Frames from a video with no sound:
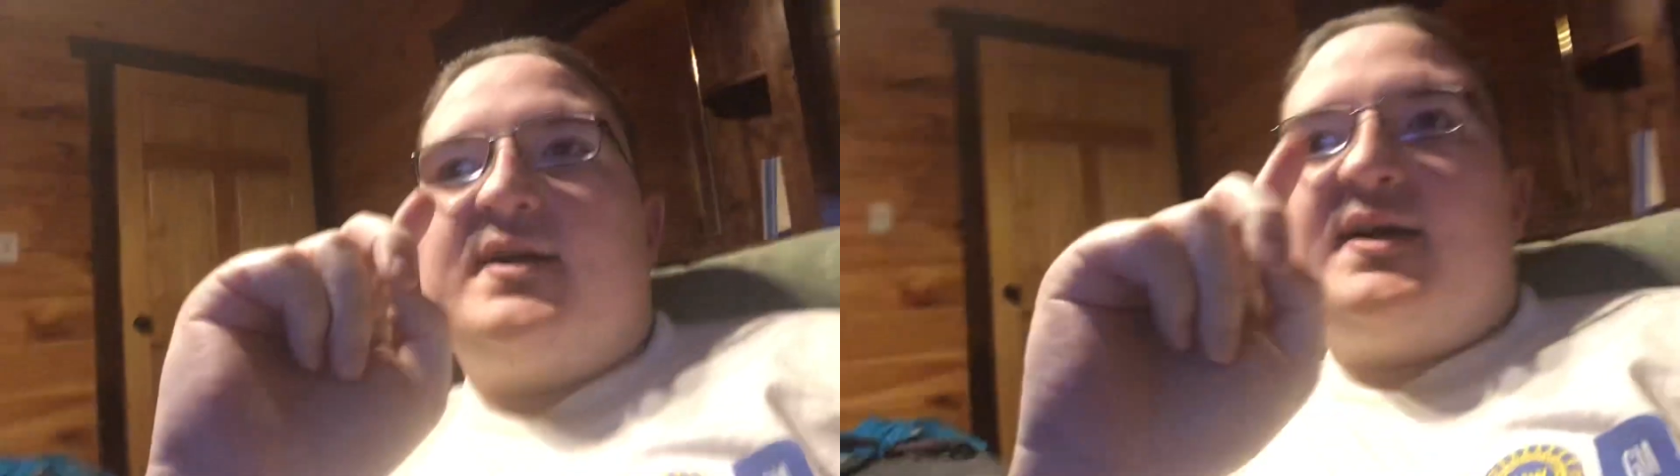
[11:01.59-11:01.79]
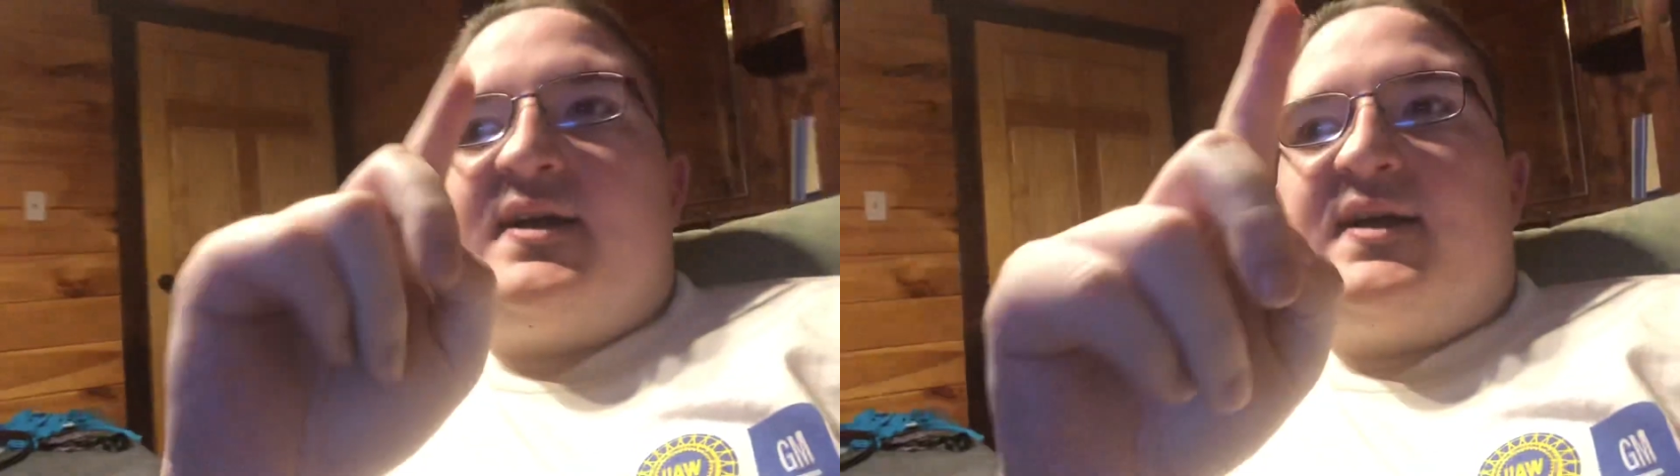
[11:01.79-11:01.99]

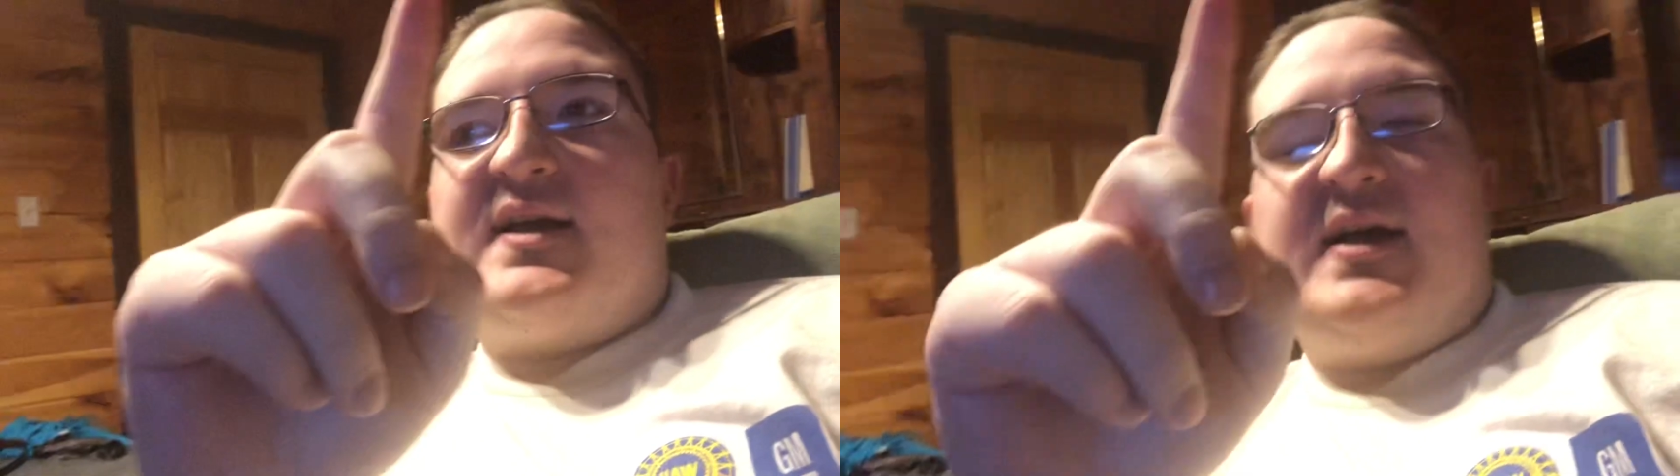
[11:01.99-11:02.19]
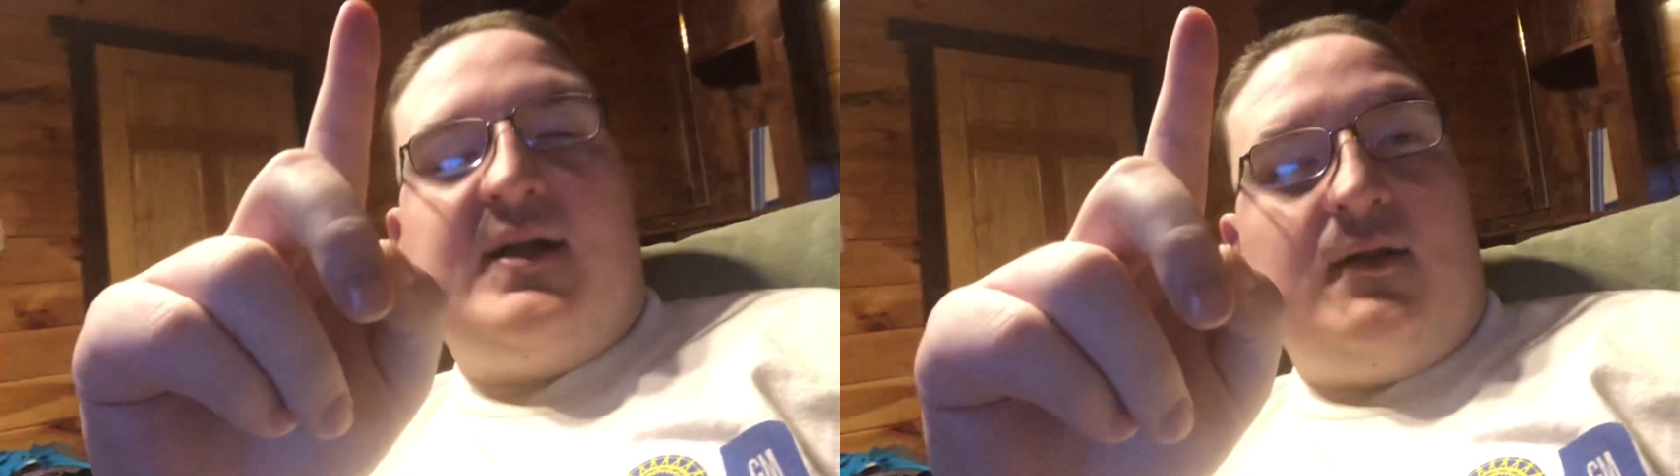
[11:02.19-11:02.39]
in
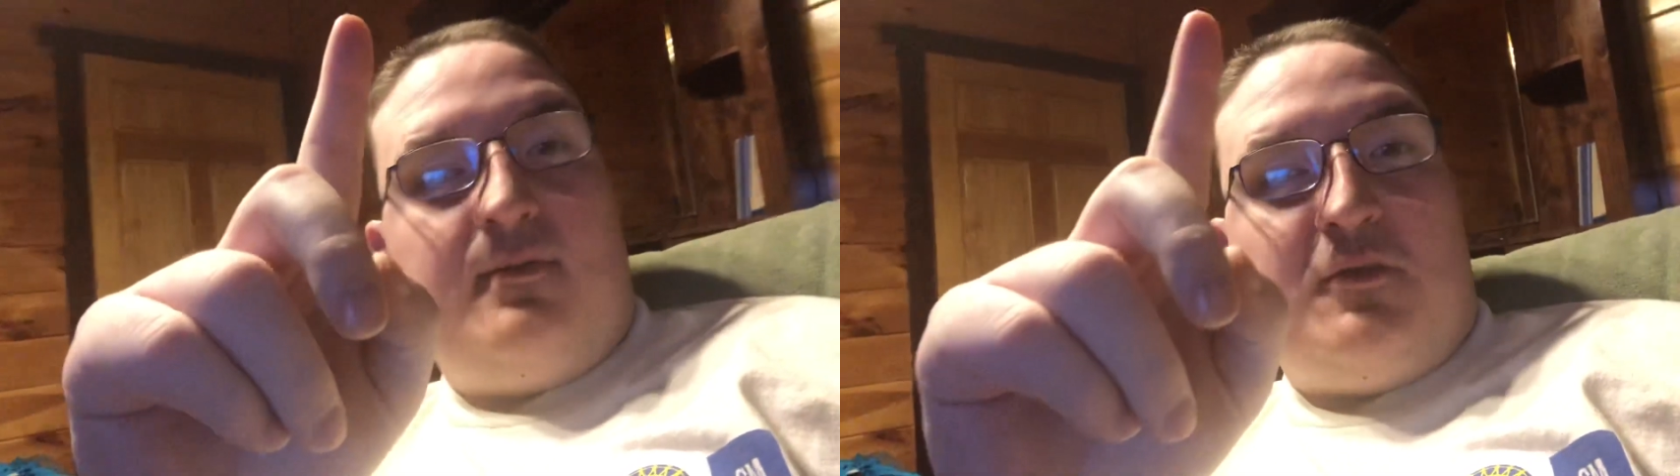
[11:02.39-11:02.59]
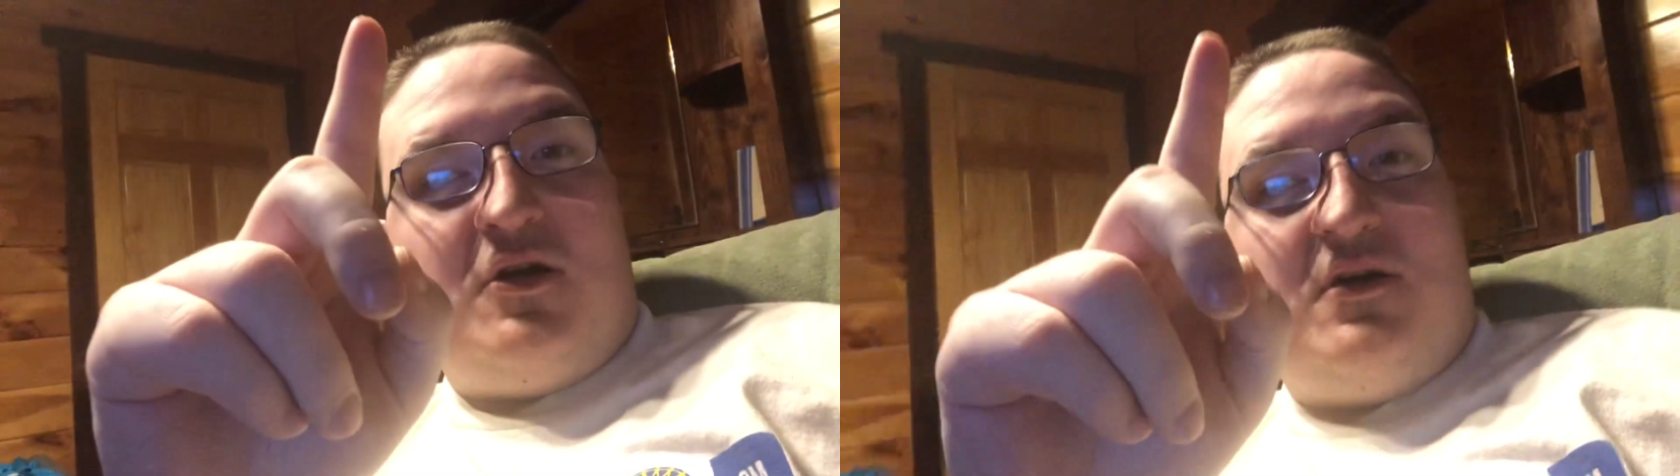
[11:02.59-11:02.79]

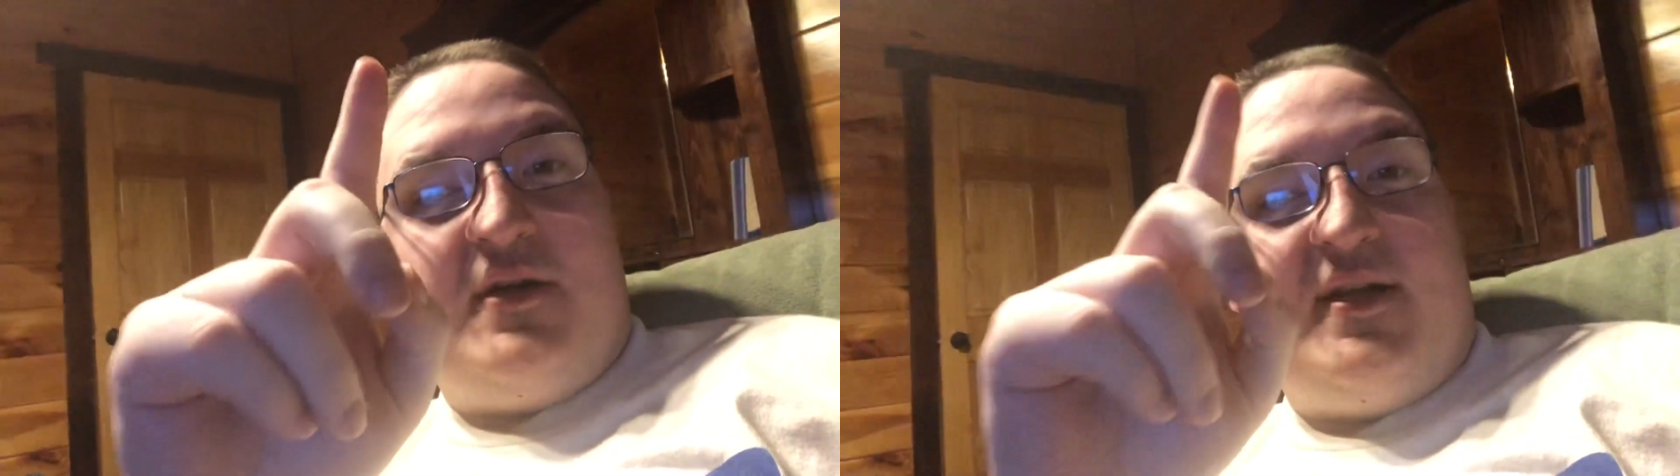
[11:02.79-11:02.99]
Gatlinburg.